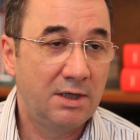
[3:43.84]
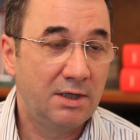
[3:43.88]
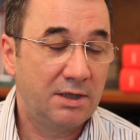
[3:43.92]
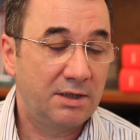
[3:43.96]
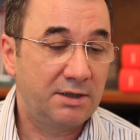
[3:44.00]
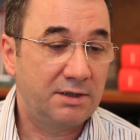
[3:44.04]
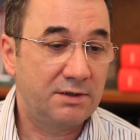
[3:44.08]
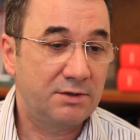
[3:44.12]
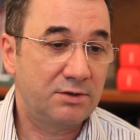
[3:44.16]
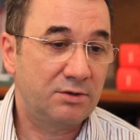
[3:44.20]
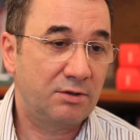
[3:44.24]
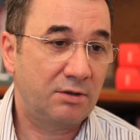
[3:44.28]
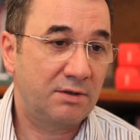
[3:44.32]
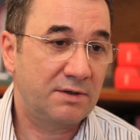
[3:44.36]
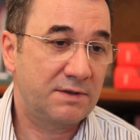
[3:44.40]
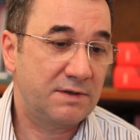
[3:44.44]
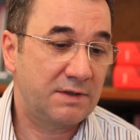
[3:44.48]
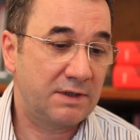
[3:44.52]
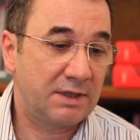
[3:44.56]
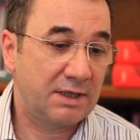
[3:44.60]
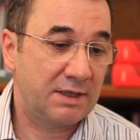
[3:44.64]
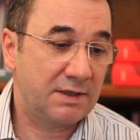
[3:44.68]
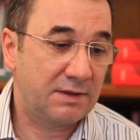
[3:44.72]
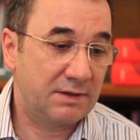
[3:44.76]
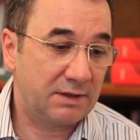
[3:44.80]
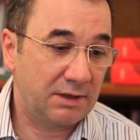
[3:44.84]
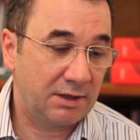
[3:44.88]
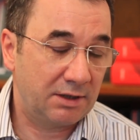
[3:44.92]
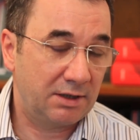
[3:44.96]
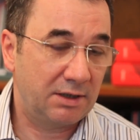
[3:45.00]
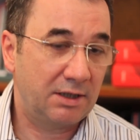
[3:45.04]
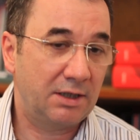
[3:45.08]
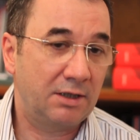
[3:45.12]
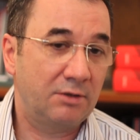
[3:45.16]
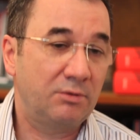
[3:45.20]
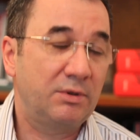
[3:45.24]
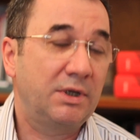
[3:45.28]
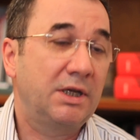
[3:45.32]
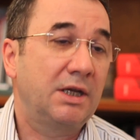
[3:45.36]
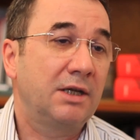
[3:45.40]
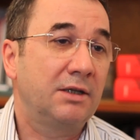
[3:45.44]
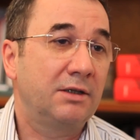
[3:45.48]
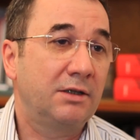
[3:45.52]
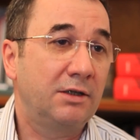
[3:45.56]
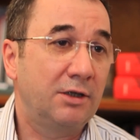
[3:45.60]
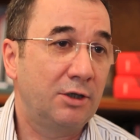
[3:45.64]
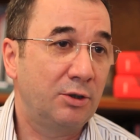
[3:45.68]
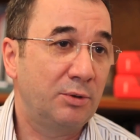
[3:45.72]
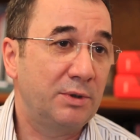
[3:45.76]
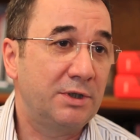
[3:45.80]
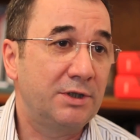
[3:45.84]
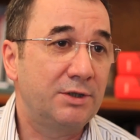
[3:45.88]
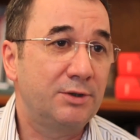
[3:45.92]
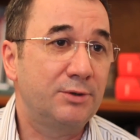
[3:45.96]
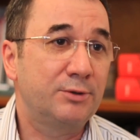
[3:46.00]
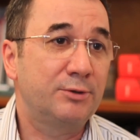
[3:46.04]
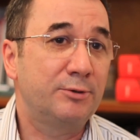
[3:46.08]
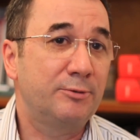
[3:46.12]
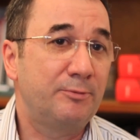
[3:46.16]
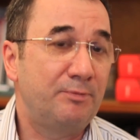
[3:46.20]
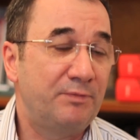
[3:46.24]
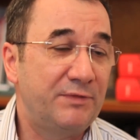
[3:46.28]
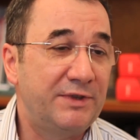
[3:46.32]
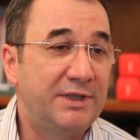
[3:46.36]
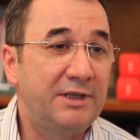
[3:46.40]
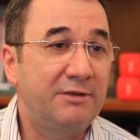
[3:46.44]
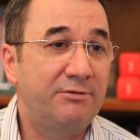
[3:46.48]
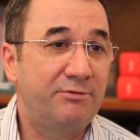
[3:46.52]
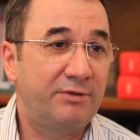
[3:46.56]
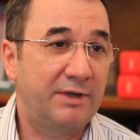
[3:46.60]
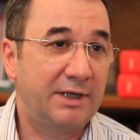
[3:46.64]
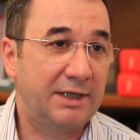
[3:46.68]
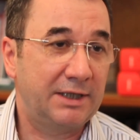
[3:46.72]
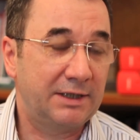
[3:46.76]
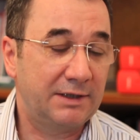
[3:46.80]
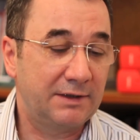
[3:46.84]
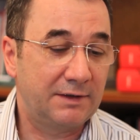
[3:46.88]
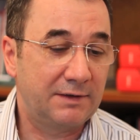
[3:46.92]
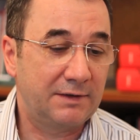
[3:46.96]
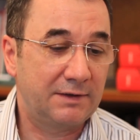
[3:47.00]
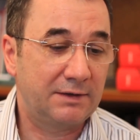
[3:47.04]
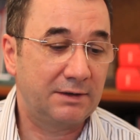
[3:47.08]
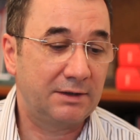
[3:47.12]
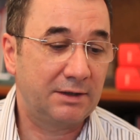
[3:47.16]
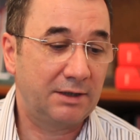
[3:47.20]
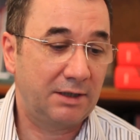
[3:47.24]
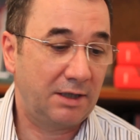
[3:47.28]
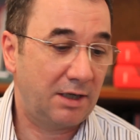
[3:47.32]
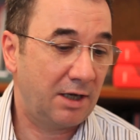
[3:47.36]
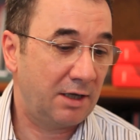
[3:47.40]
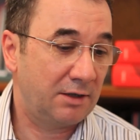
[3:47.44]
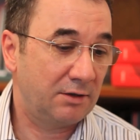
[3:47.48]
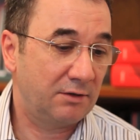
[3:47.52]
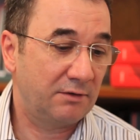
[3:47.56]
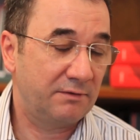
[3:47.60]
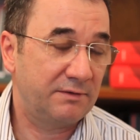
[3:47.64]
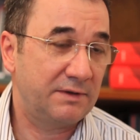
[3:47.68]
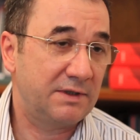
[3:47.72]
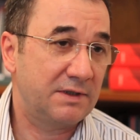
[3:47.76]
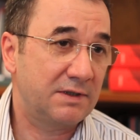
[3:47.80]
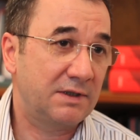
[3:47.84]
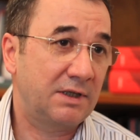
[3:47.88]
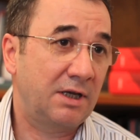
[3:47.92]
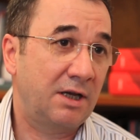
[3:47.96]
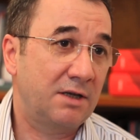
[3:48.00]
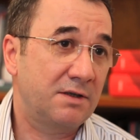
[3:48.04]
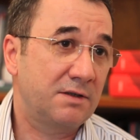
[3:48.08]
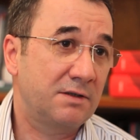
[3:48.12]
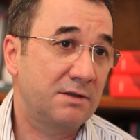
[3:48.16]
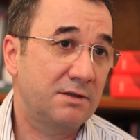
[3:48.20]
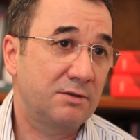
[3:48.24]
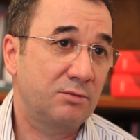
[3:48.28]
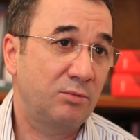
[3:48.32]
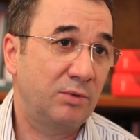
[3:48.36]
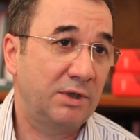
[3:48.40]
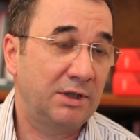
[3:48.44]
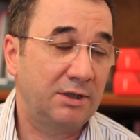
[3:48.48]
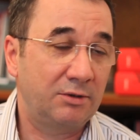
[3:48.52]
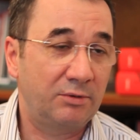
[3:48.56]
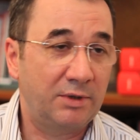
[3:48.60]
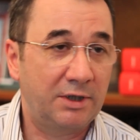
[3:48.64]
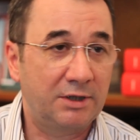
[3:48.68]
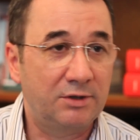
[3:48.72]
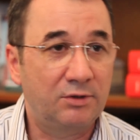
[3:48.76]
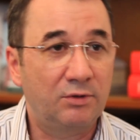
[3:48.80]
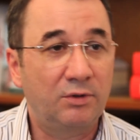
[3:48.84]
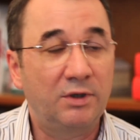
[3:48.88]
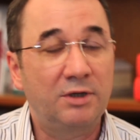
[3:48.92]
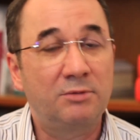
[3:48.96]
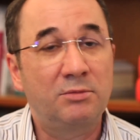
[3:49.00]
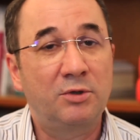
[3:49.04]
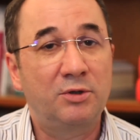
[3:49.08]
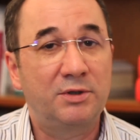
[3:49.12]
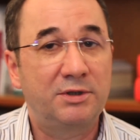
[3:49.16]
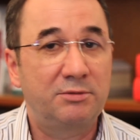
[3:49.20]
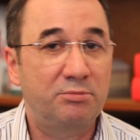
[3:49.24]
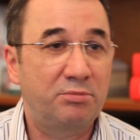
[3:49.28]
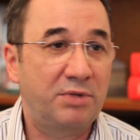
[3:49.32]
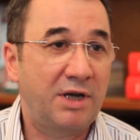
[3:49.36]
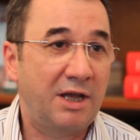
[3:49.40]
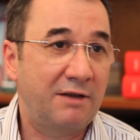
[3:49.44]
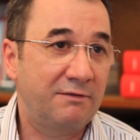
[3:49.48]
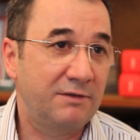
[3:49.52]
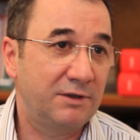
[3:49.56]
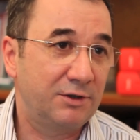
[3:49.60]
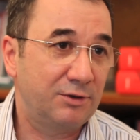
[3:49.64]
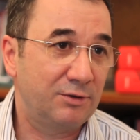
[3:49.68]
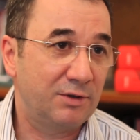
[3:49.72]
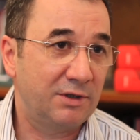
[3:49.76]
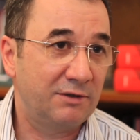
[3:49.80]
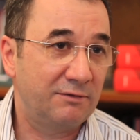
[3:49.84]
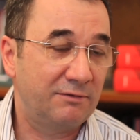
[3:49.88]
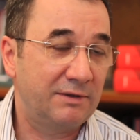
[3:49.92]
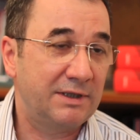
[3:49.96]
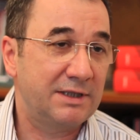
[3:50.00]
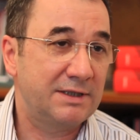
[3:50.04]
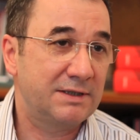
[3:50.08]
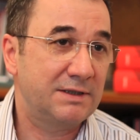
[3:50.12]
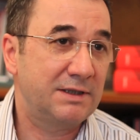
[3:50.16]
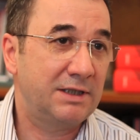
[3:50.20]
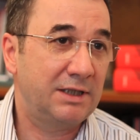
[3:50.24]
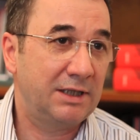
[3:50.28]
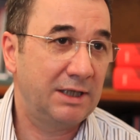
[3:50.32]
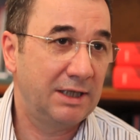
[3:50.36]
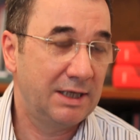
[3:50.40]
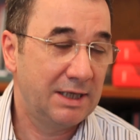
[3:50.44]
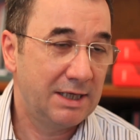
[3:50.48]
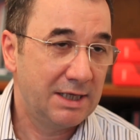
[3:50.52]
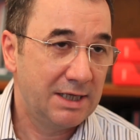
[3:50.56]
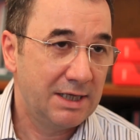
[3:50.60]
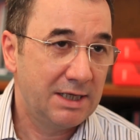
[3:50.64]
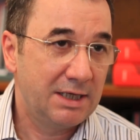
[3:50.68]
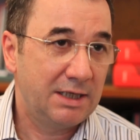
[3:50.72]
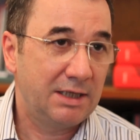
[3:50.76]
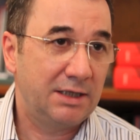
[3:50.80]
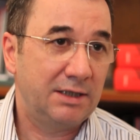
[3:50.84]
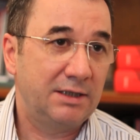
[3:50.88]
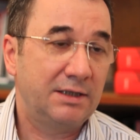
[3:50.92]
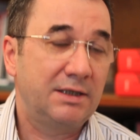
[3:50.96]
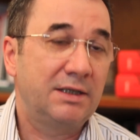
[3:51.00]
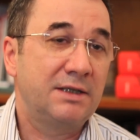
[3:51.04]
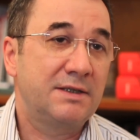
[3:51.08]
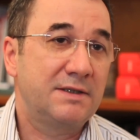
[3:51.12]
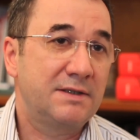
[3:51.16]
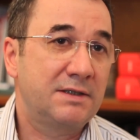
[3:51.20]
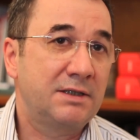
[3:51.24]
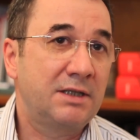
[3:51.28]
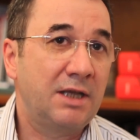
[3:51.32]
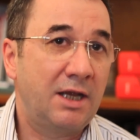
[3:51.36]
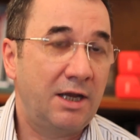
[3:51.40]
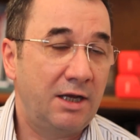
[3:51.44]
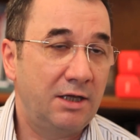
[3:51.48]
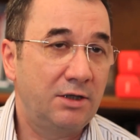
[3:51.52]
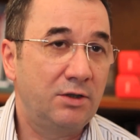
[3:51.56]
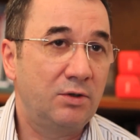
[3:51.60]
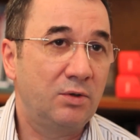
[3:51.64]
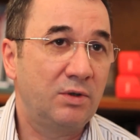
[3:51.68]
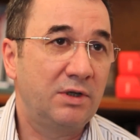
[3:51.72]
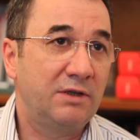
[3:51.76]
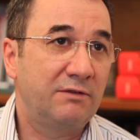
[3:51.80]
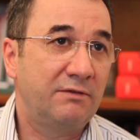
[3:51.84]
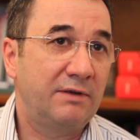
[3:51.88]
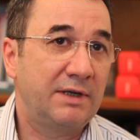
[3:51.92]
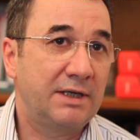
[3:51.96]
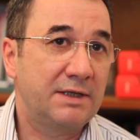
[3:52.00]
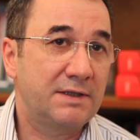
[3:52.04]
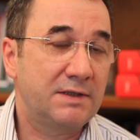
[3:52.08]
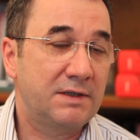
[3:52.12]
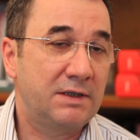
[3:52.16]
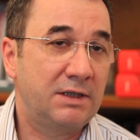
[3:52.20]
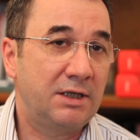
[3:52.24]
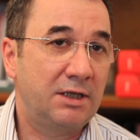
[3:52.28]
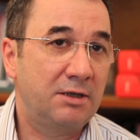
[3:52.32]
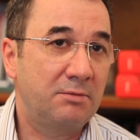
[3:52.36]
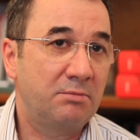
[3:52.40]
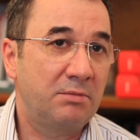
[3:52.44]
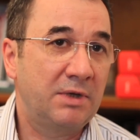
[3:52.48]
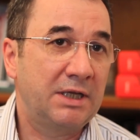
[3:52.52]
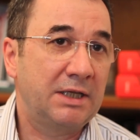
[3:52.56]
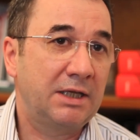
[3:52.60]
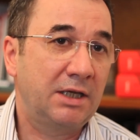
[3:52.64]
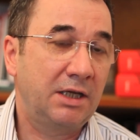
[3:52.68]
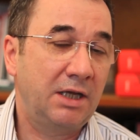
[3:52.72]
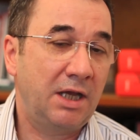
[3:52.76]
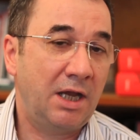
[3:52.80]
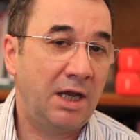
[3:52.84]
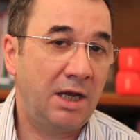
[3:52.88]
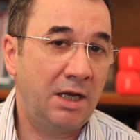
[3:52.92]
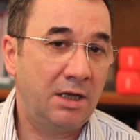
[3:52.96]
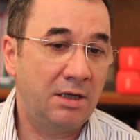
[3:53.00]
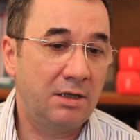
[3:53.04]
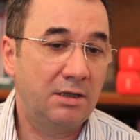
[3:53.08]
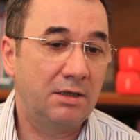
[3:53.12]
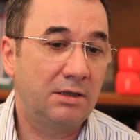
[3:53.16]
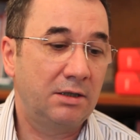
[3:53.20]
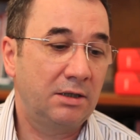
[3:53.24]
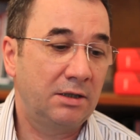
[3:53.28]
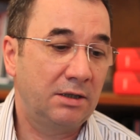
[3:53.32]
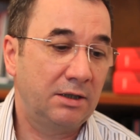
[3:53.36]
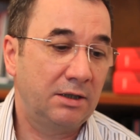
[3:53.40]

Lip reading: resources, and then we can go into different kind of discussions, whether we are talking about a private university, a state university. But again,